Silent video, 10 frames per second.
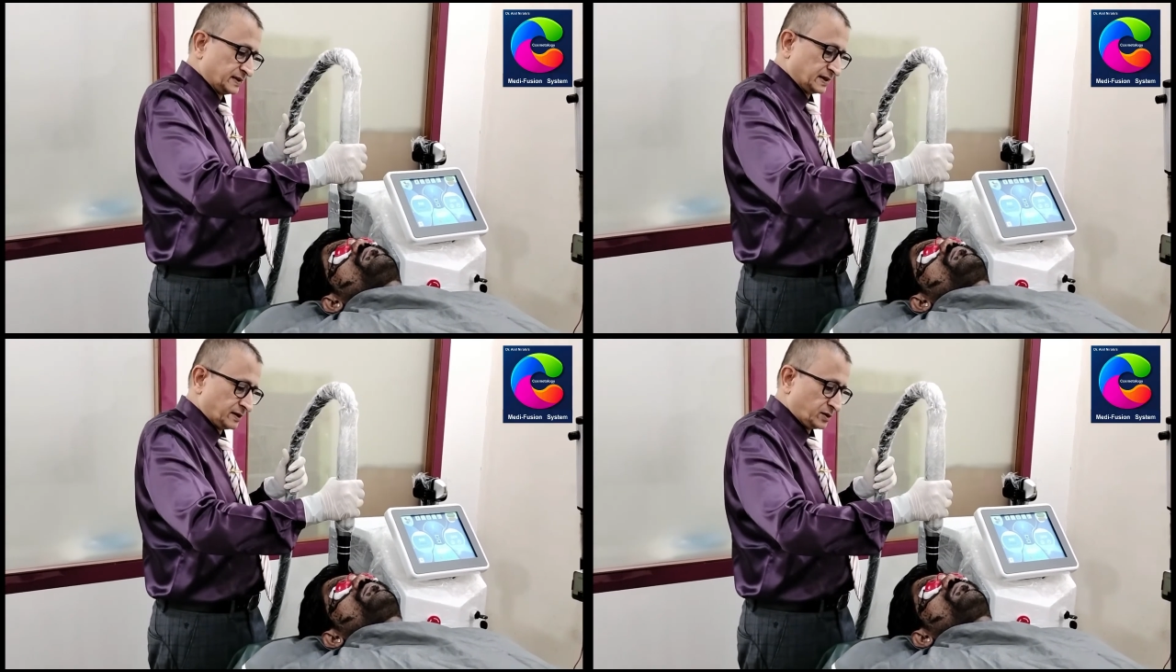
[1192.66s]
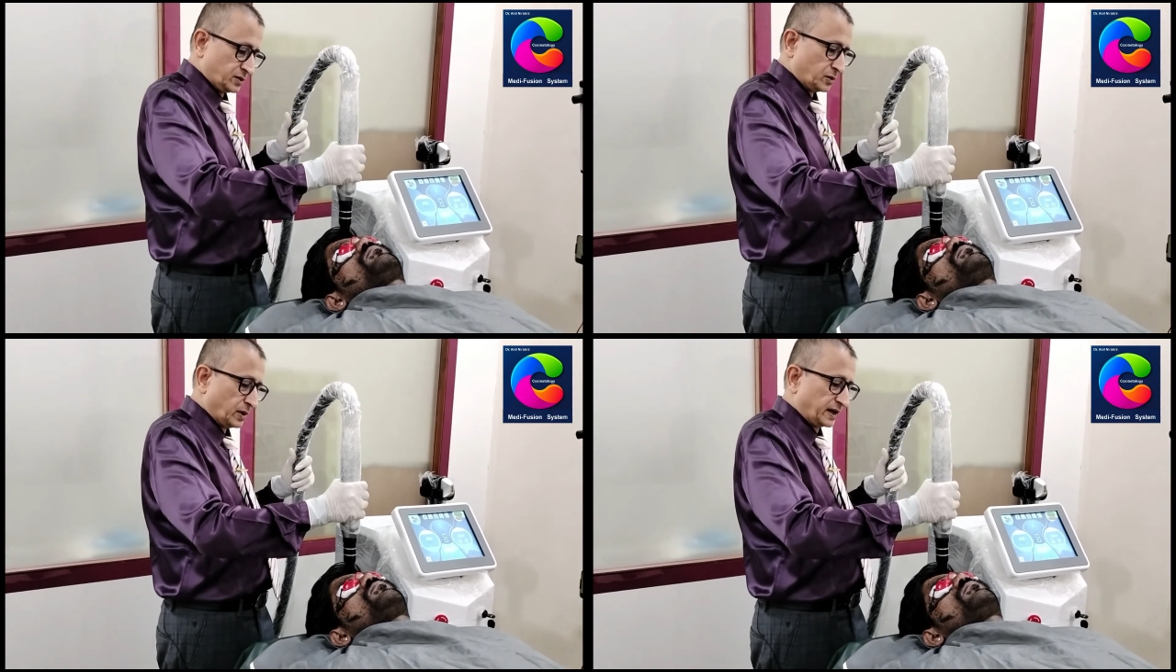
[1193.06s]
who had
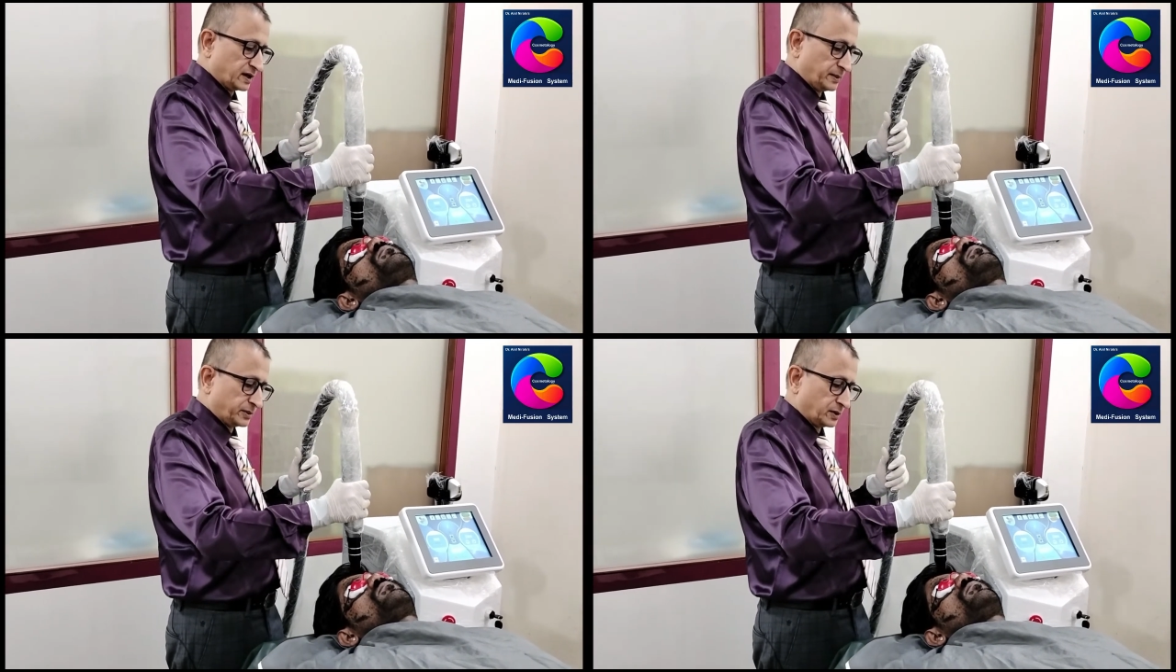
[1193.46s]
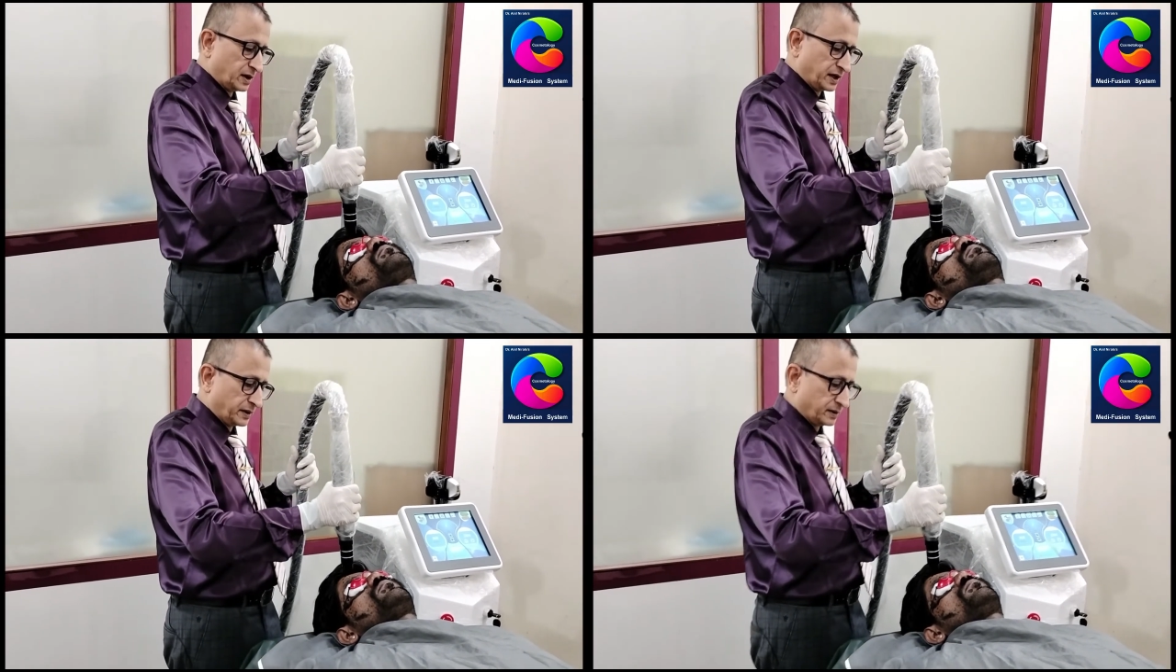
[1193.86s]
come to learn,
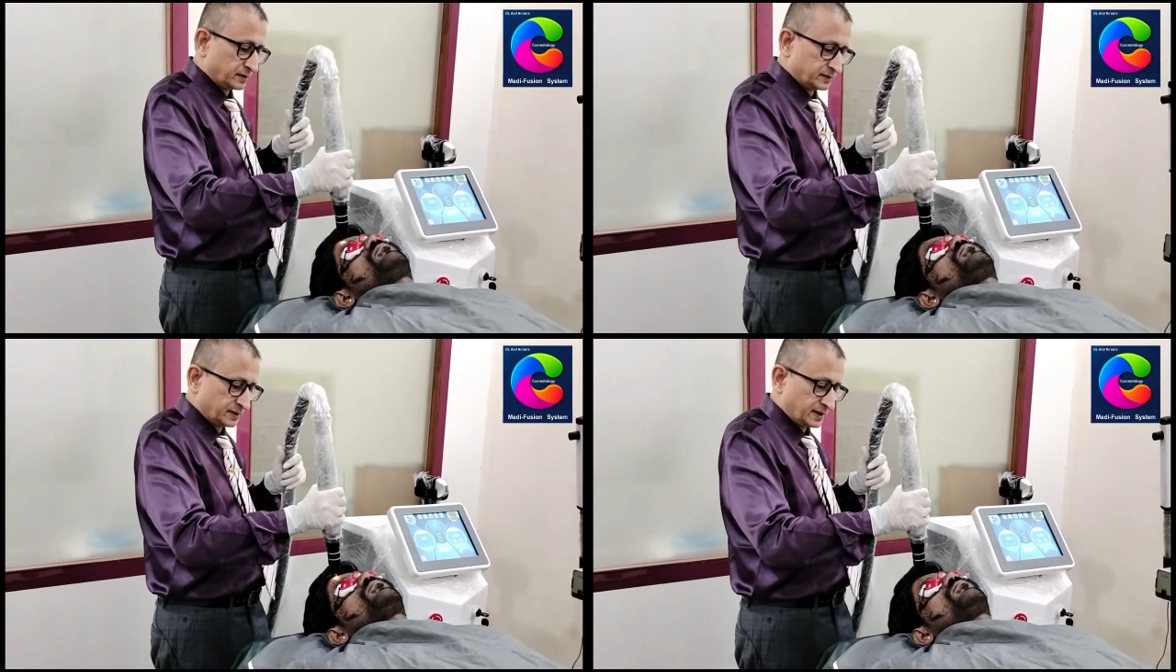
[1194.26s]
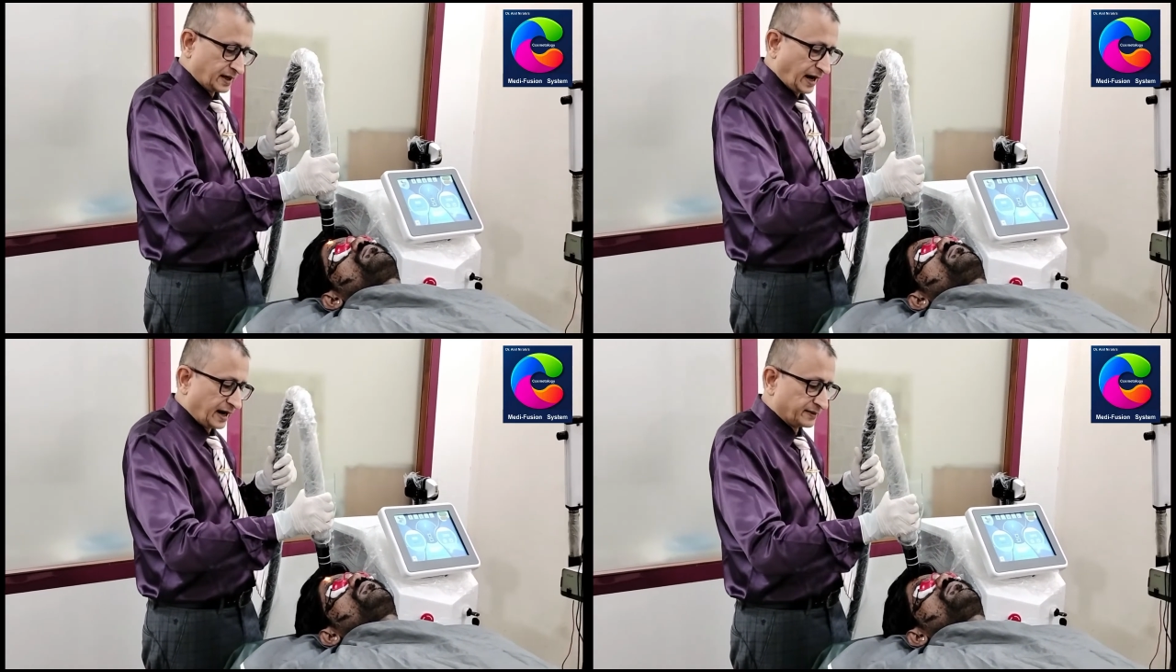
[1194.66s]
and
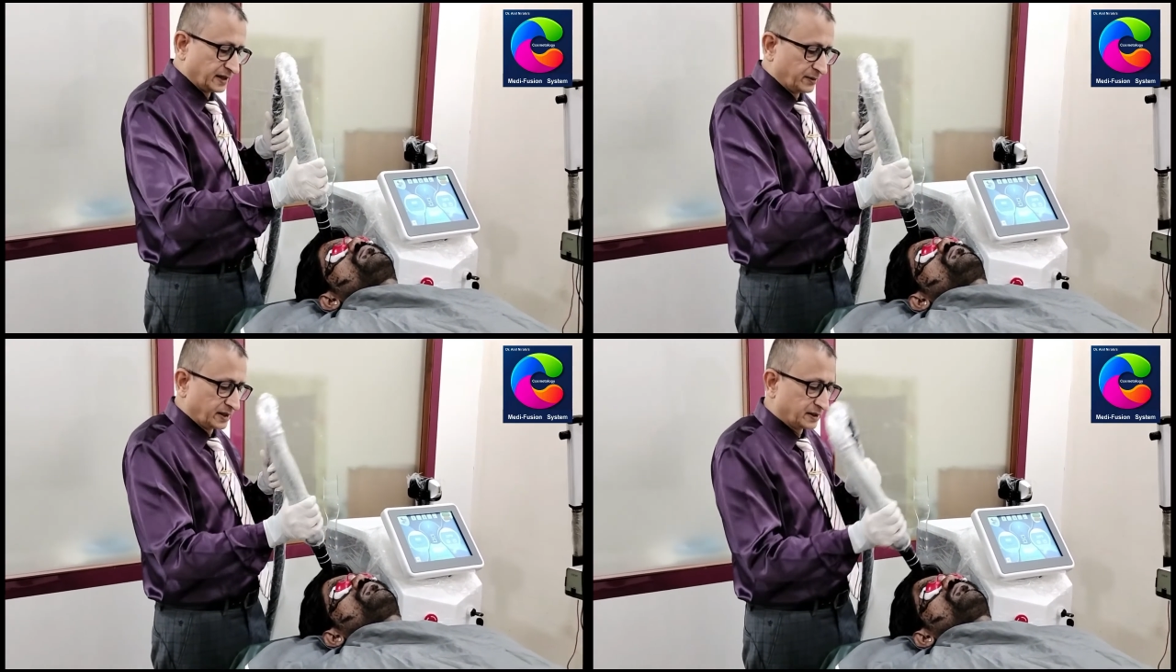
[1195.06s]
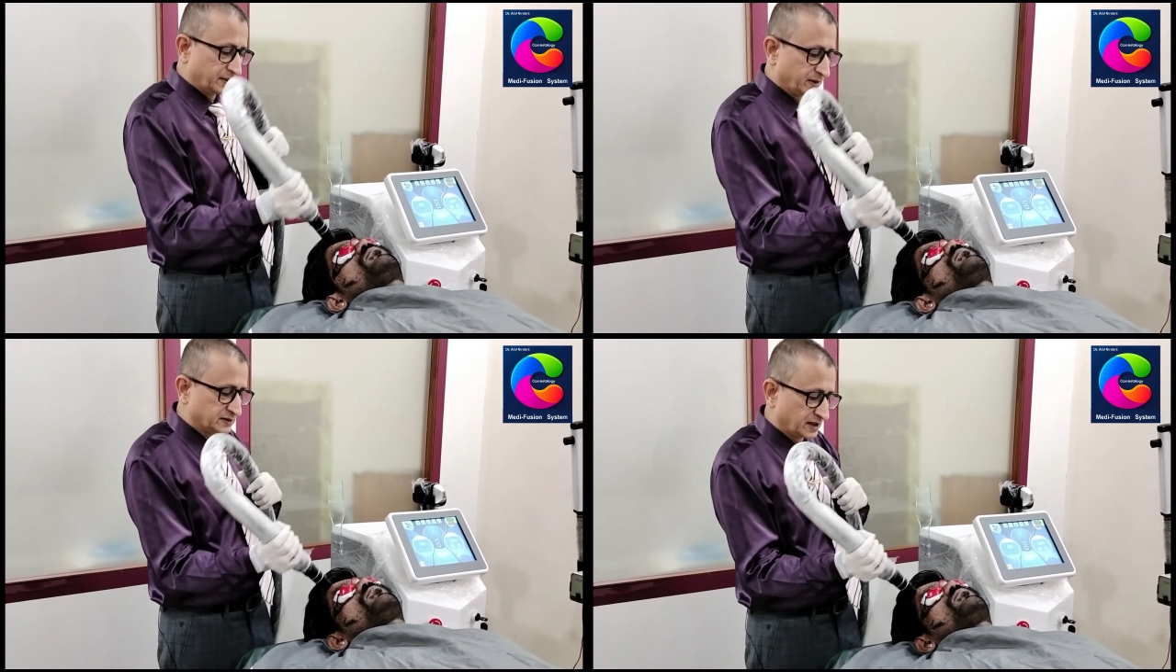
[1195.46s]
they were given German